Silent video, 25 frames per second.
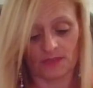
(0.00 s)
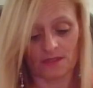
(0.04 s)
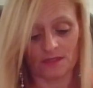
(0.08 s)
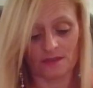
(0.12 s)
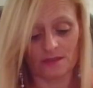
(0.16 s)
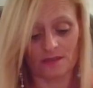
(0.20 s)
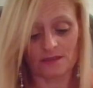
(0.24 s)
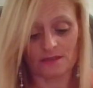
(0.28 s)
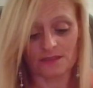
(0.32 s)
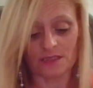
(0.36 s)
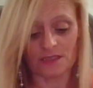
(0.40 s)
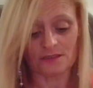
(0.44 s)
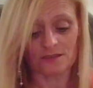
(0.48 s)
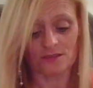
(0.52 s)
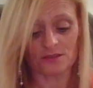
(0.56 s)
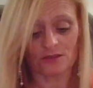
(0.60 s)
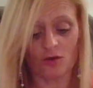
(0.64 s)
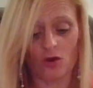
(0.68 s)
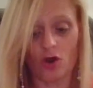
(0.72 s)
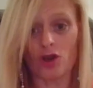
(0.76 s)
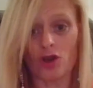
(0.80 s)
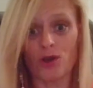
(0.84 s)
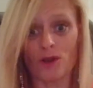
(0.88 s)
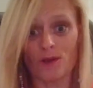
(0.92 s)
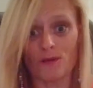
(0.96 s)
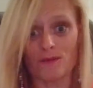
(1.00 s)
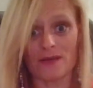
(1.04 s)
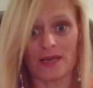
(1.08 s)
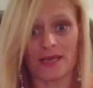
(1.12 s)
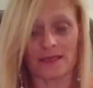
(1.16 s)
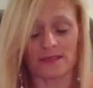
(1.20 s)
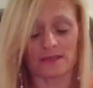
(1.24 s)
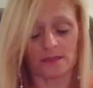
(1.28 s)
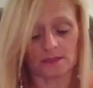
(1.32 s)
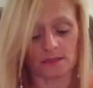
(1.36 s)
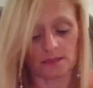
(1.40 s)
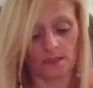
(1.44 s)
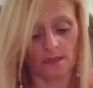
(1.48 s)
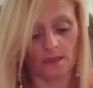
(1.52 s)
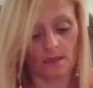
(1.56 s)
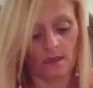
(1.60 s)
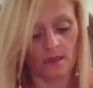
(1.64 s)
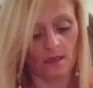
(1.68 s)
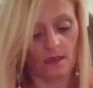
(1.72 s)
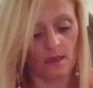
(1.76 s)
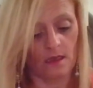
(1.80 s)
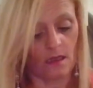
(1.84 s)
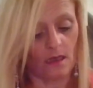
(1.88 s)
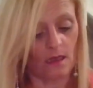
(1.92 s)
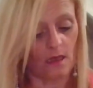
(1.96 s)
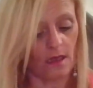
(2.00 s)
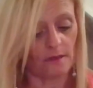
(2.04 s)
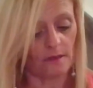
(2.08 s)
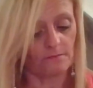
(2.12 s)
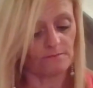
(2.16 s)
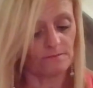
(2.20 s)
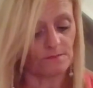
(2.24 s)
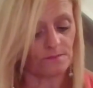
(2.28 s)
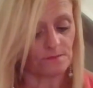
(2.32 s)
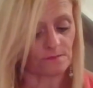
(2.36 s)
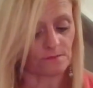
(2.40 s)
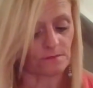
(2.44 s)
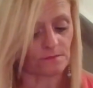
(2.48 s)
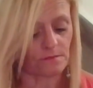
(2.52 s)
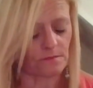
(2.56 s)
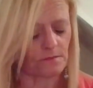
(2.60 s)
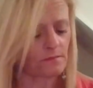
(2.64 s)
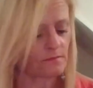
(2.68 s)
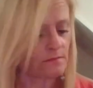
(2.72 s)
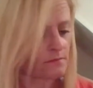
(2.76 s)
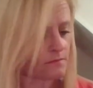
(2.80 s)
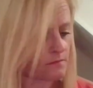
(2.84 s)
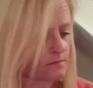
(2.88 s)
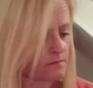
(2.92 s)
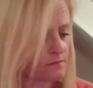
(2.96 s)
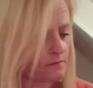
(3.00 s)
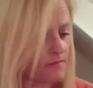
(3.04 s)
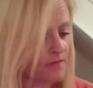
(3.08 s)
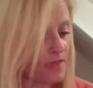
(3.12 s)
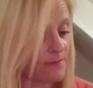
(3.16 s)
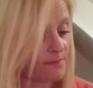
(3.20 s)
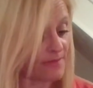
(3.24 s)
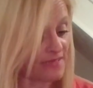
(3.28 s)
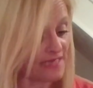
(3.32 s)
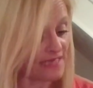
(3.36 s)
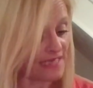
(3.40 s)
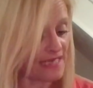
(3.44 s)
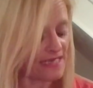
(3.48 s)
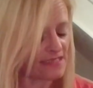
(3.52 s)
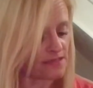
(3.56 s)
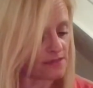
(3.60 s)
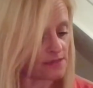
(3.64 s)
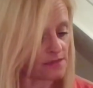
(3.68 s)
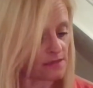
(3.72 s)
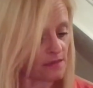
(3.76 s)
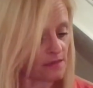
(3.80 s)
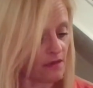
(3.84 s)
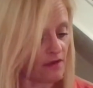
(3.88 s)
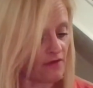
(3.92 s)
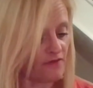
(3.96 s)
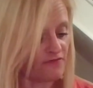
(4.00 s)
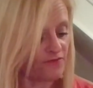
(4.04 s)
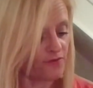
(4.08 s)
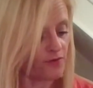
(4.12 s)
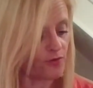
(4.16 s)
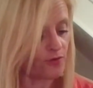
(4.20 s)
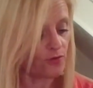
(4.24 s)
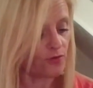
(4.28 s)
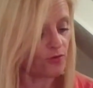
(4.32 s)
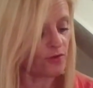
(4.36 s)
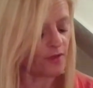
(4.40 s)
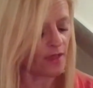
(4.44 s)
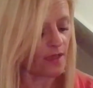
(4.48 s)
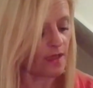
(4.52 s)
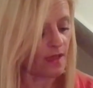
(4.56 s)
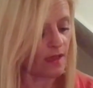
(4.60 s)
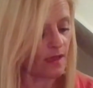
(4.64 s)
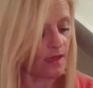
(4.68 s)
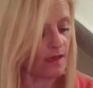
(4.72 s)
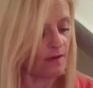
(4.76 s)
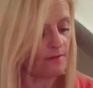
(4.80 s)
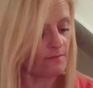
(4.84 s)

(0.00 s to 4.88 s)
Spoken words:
It doesn't have hollow legs. But yes, I feel that